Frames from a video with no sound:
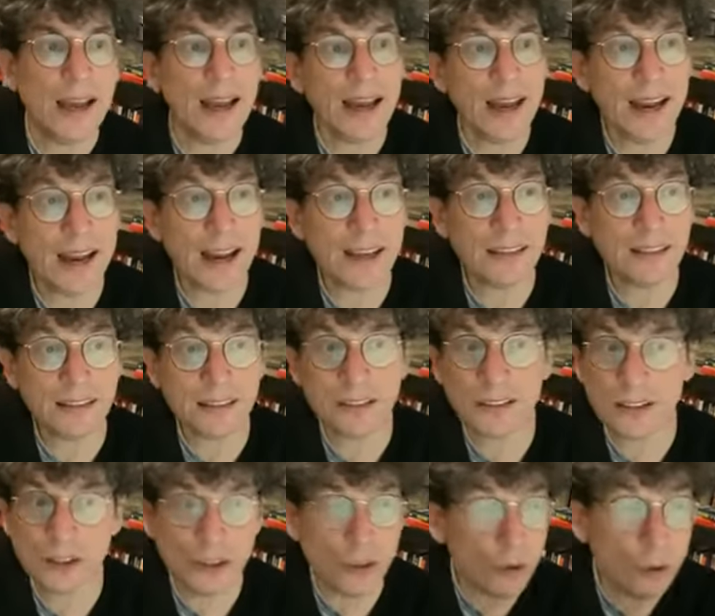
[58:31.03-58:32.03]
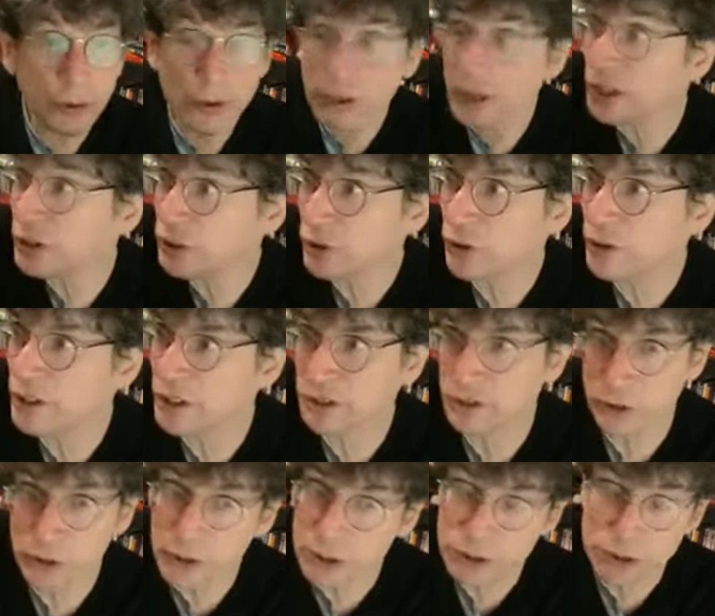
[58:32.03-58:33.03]
And you can do
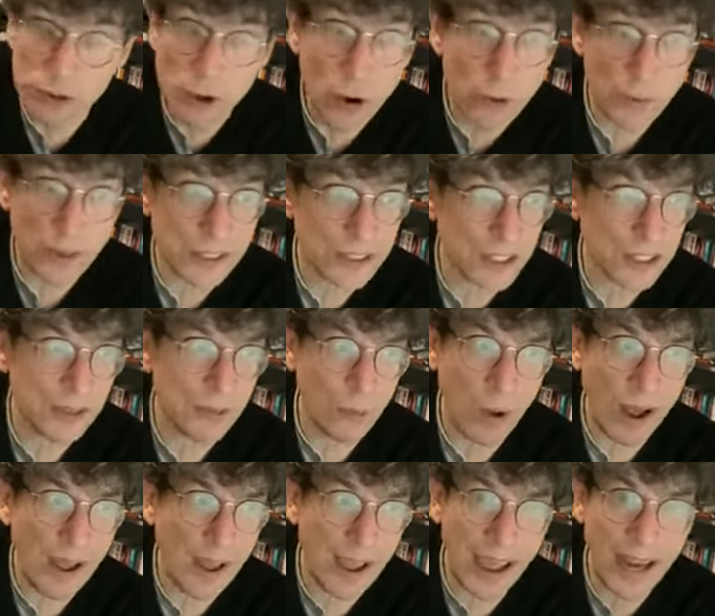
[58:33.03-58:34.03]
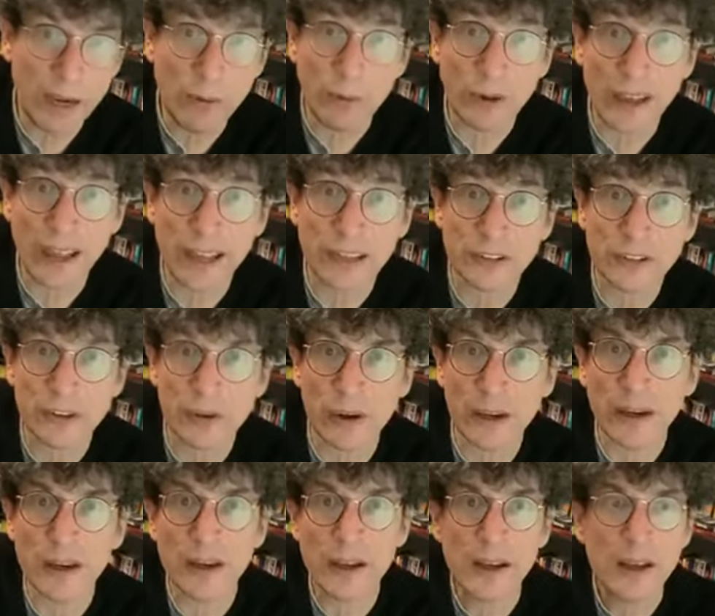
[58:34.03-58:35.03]
this too. There's no reason why anyone can't do
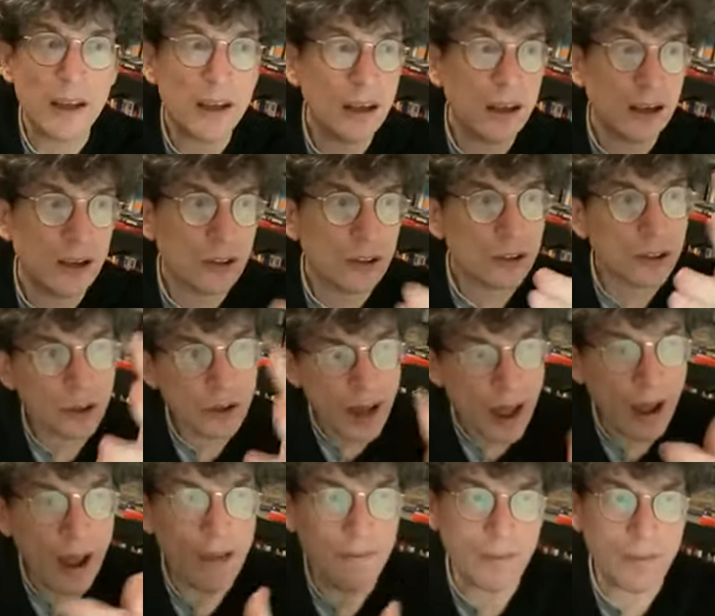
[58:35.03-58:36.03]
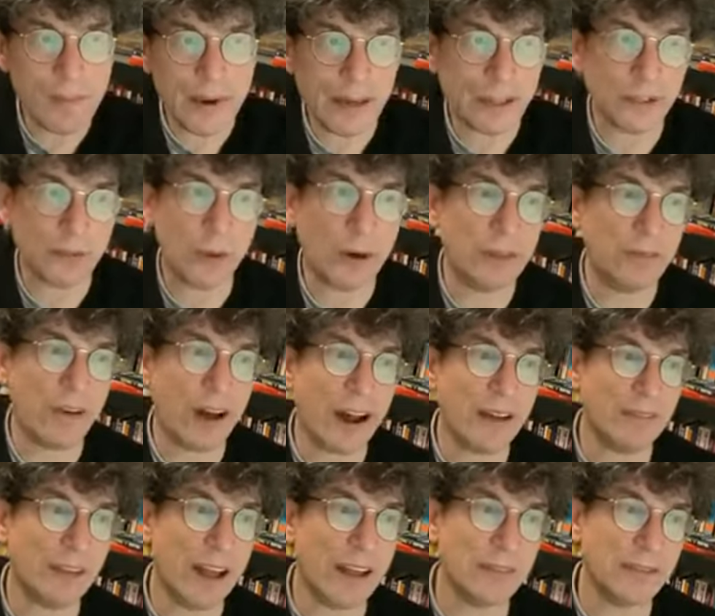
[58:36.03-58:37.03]
it. So now I have a minute
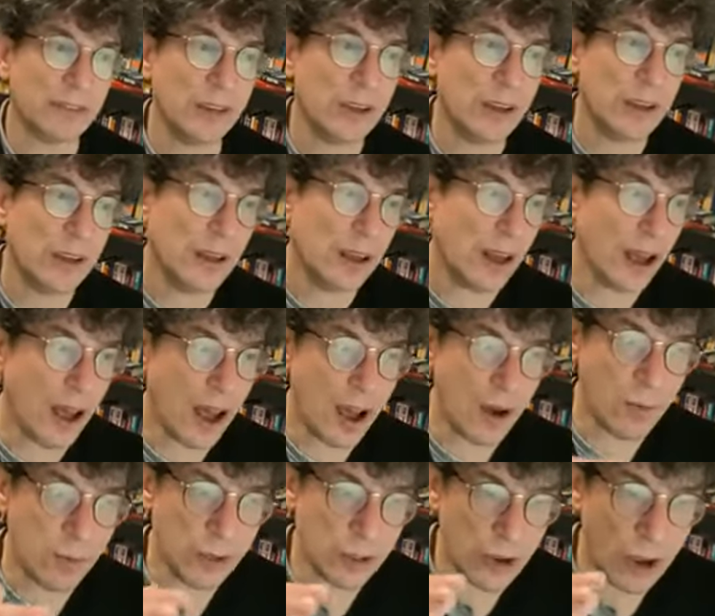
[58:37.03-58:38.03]
25 left. Uh, we